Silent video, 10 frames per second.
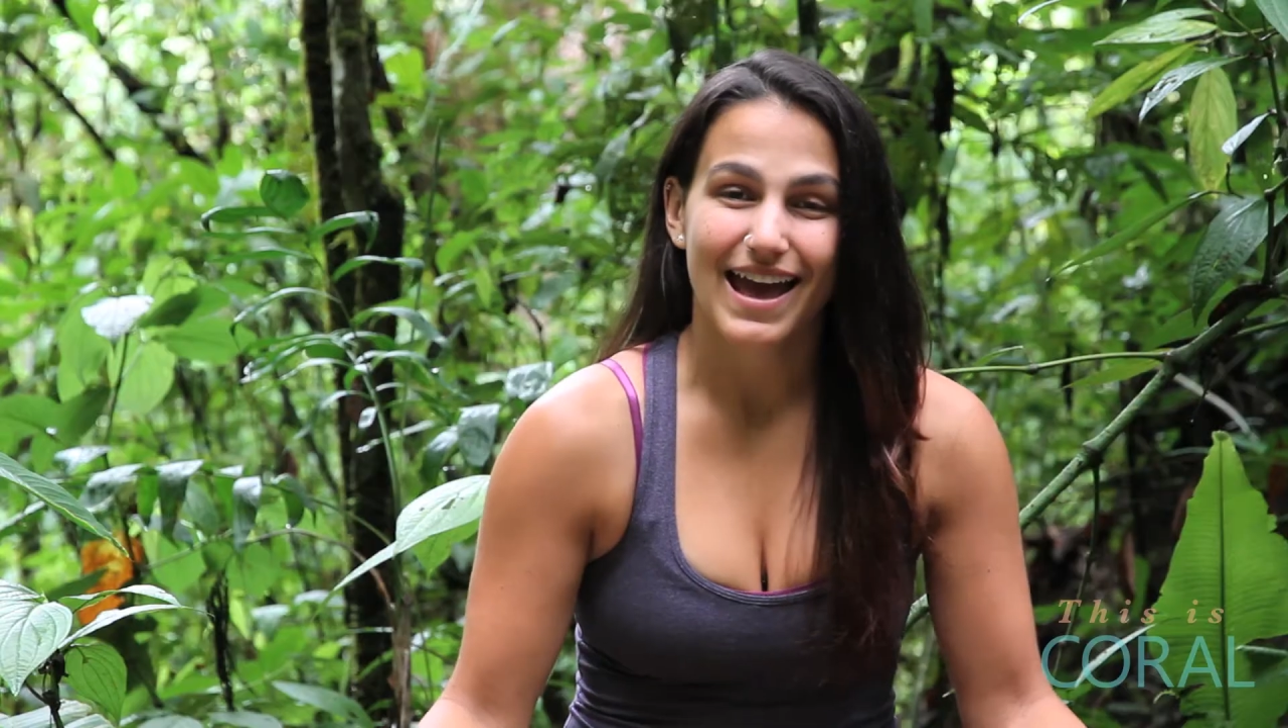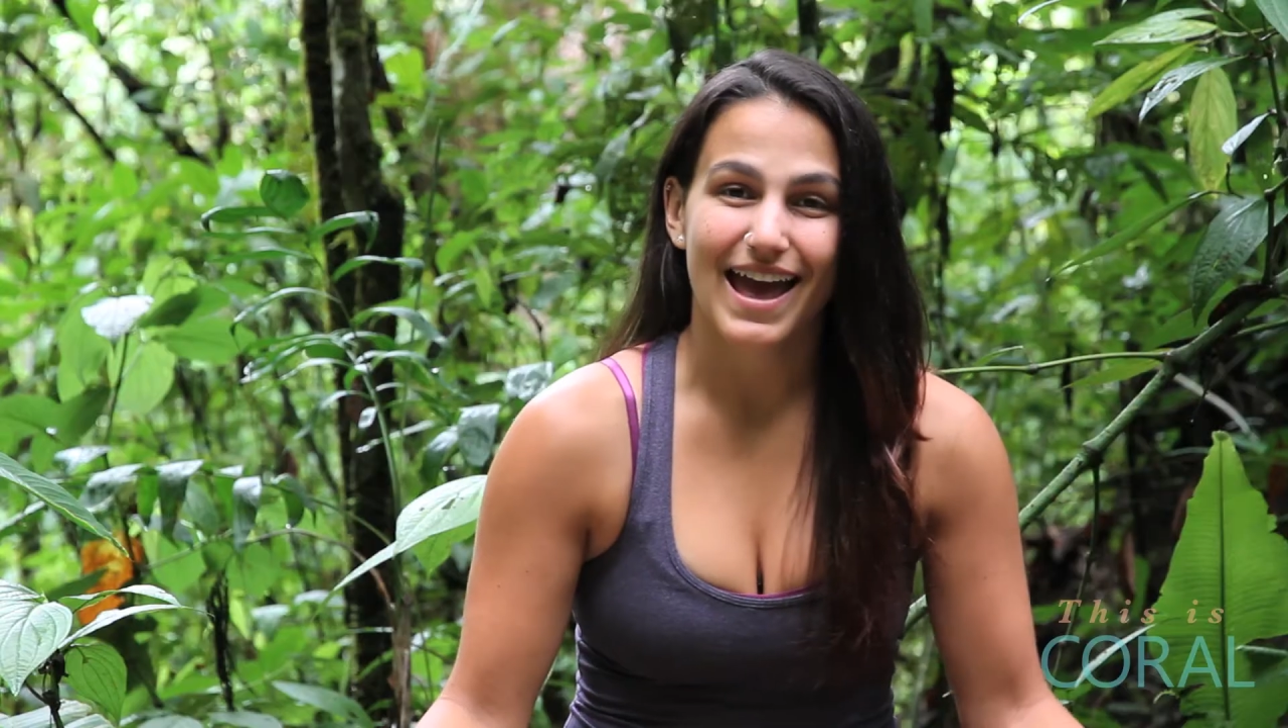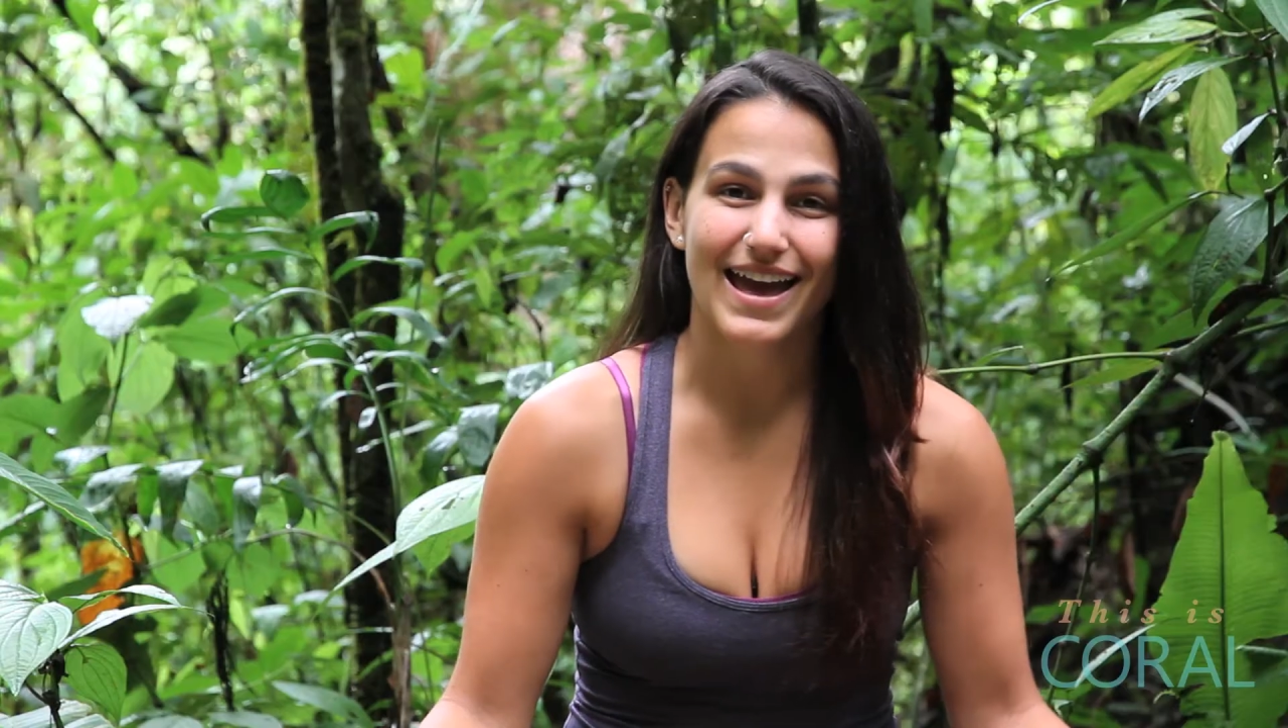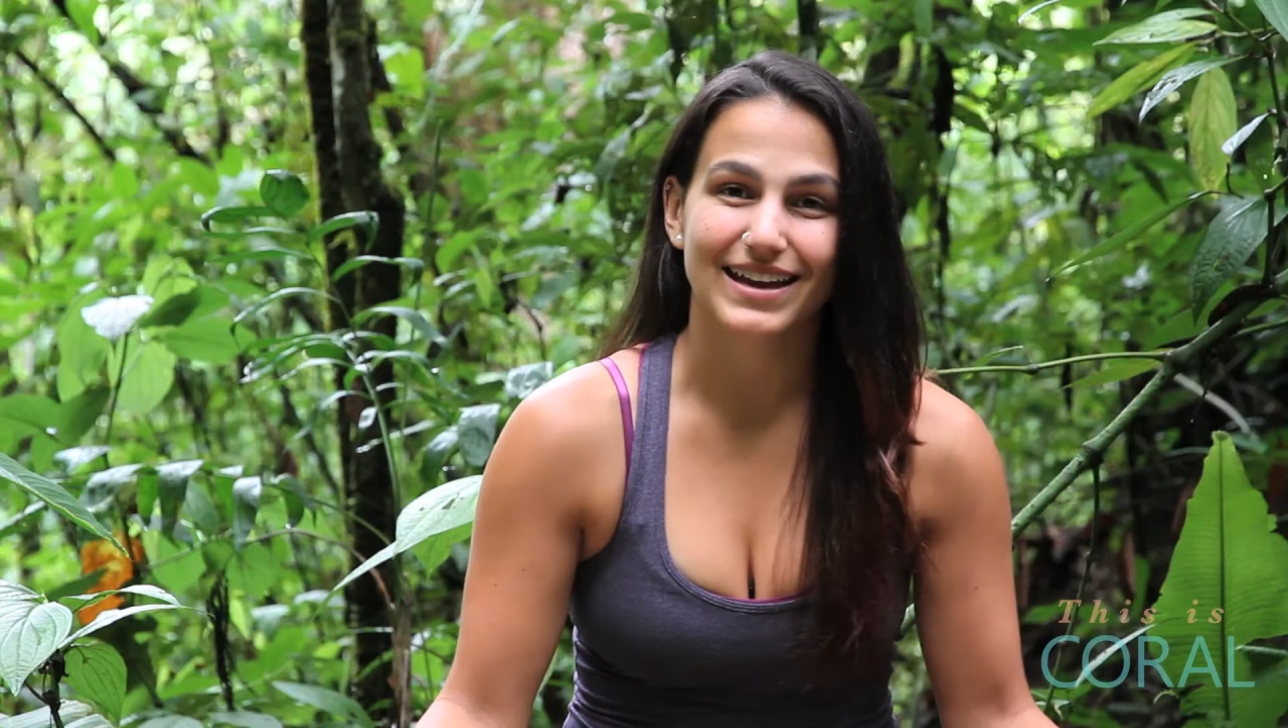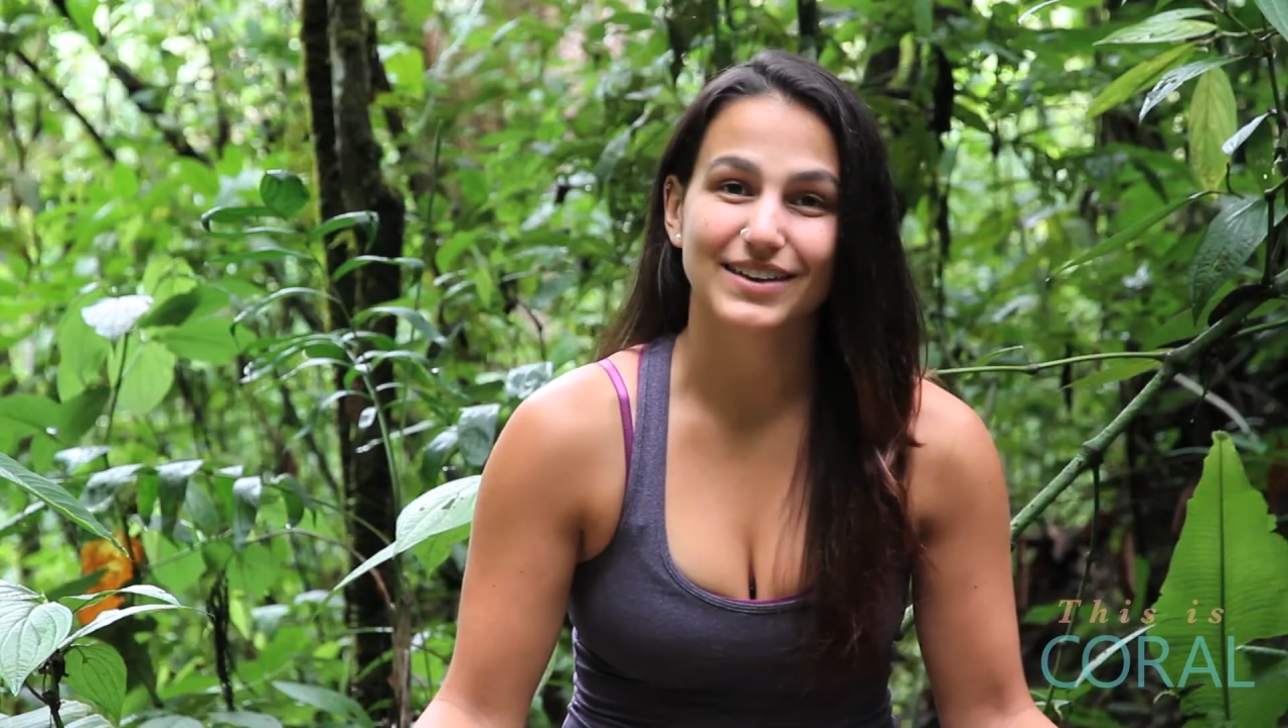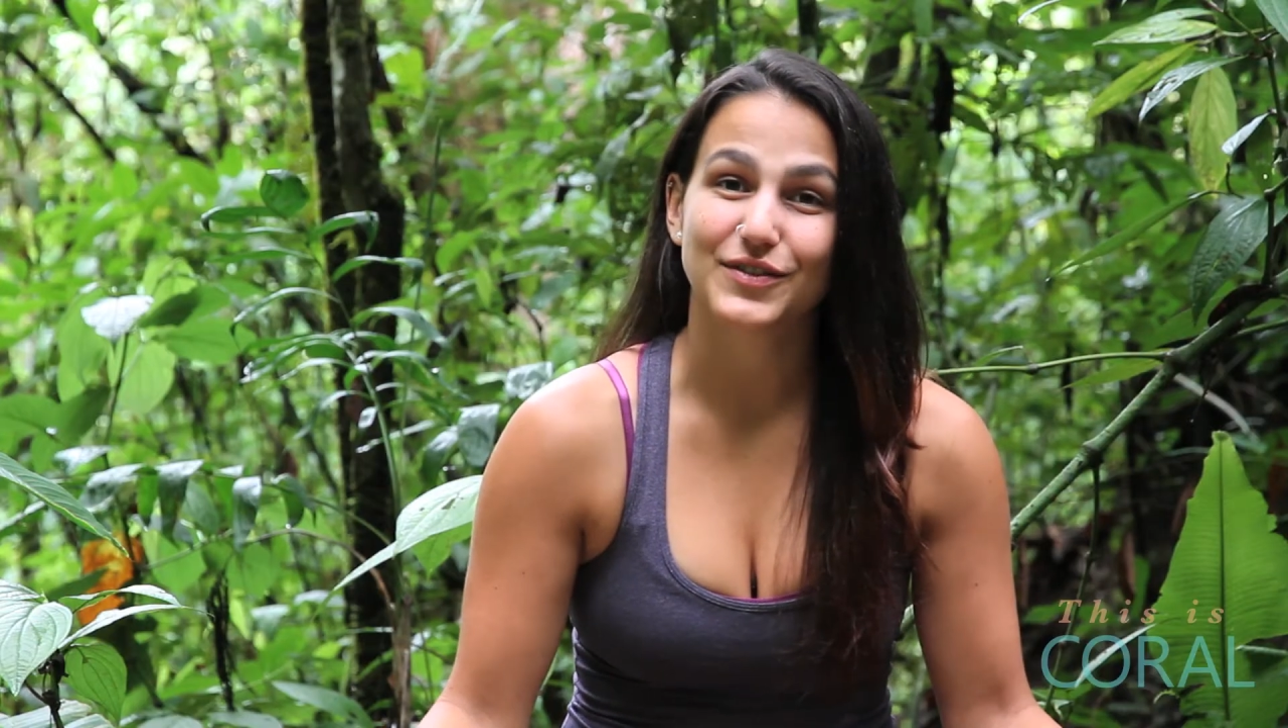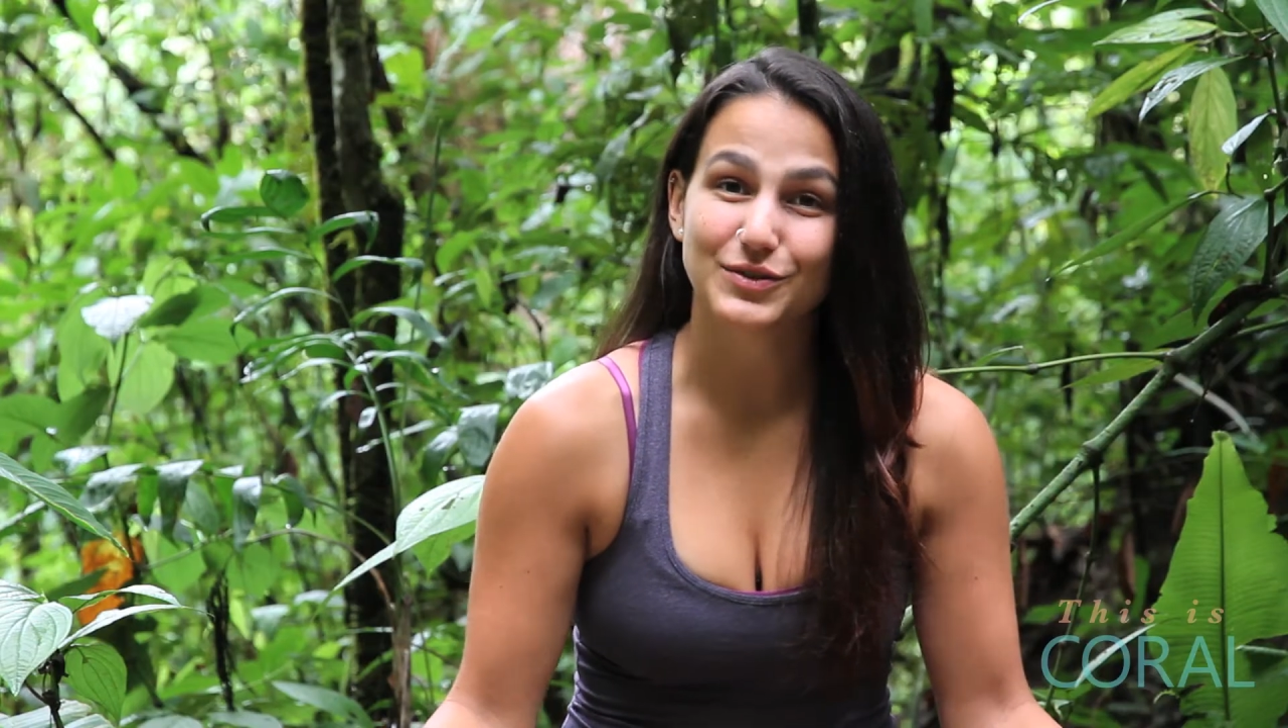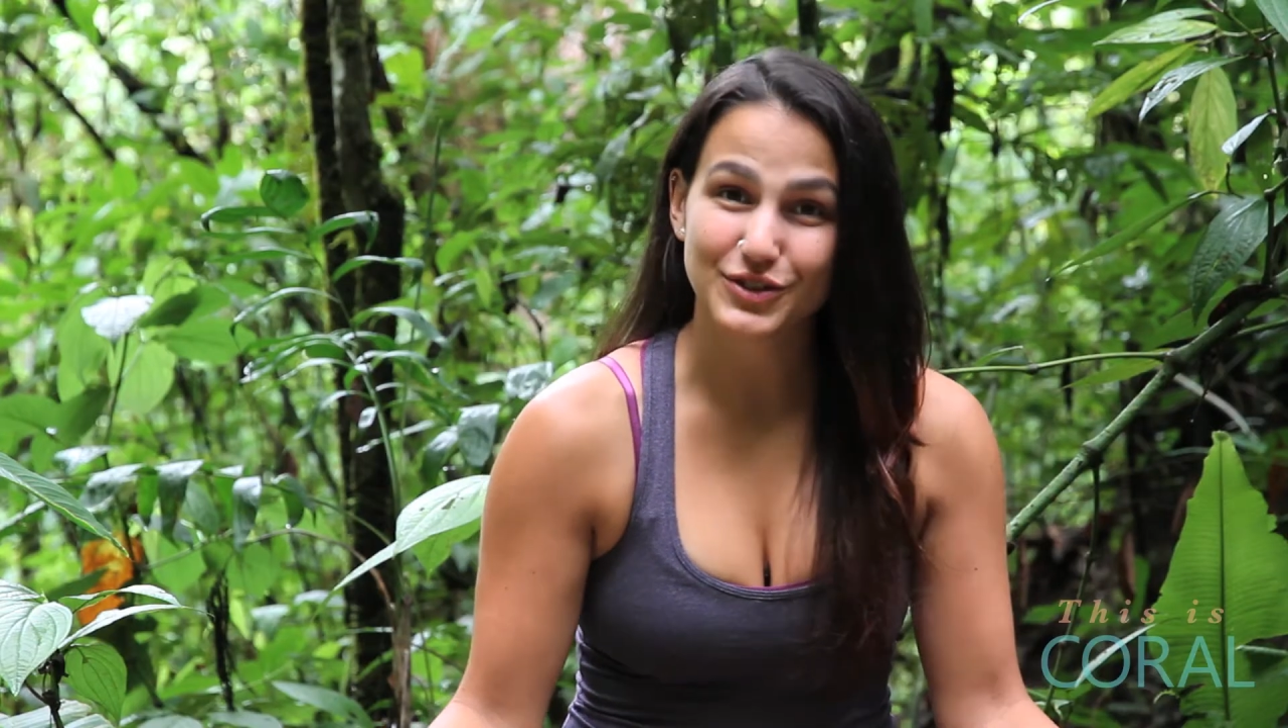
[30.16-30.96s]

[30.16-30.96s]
And if you